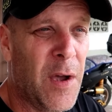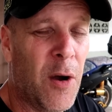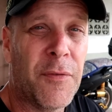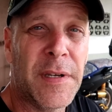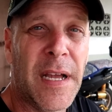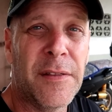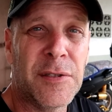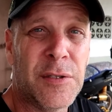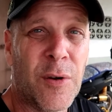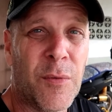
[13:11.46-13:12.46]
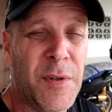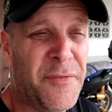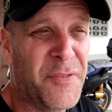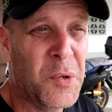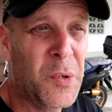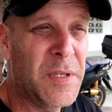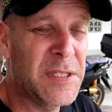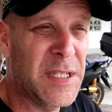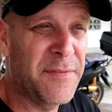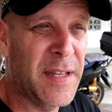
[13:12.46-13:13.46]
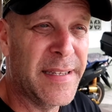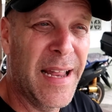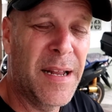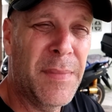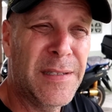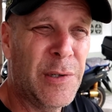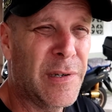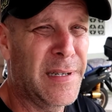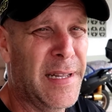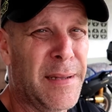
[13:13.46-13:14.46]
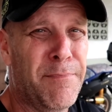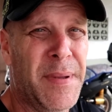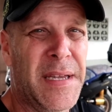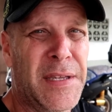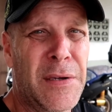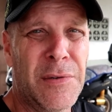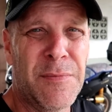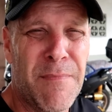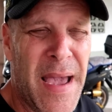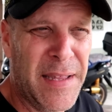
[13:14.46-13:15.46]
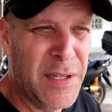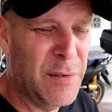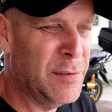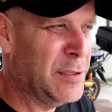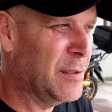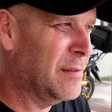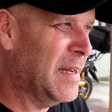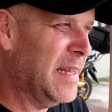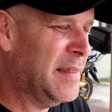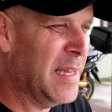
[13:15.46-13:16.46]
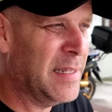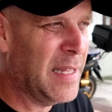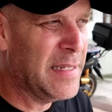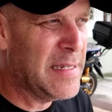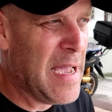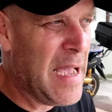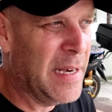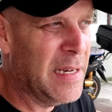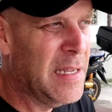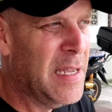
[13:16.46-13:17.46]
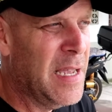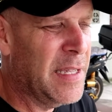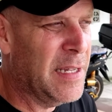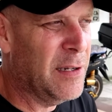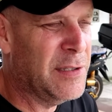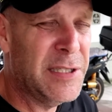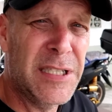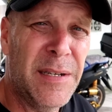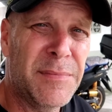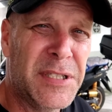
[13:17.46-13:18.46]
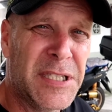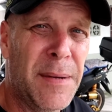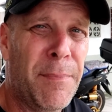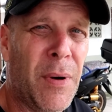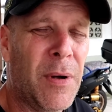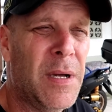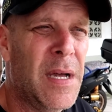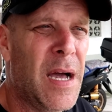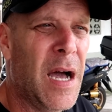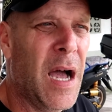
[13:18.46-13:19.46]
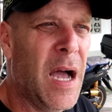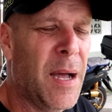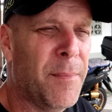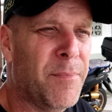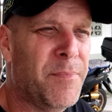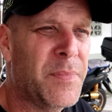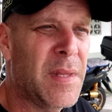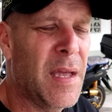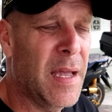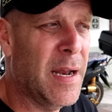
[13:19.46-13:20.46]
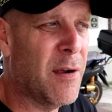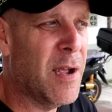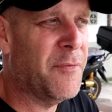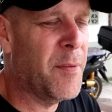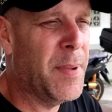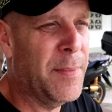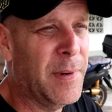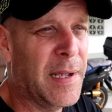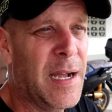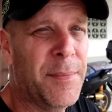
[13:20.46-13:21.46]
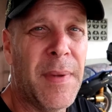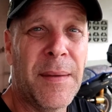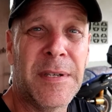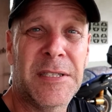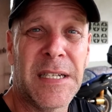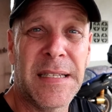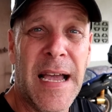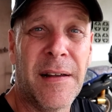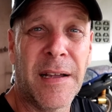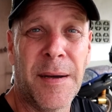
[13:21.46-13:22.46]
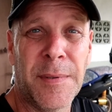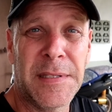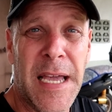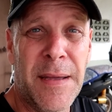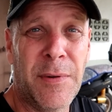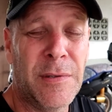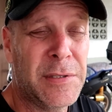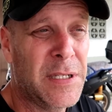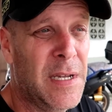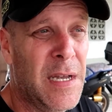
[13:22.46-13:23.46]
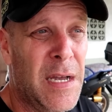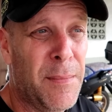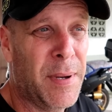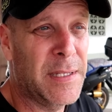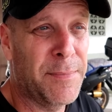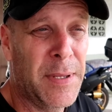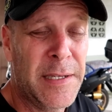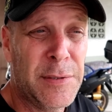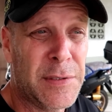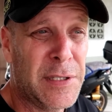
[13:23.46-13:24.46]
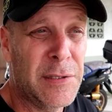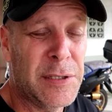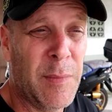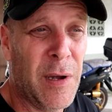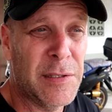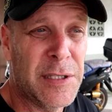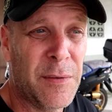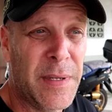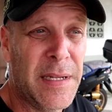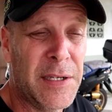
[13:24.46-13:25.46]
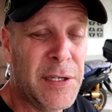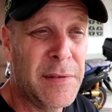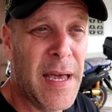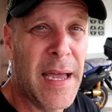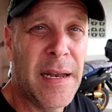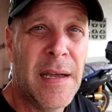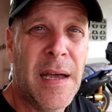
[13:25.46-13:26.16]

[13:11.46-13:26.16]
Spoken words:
over at the other store with food and stuff like that. I'm not talking like big, huge menus or anything like that. You know, just something simple. An area for people to come, maybe sit down a couple tables, but the place was too small, so we didn't do that.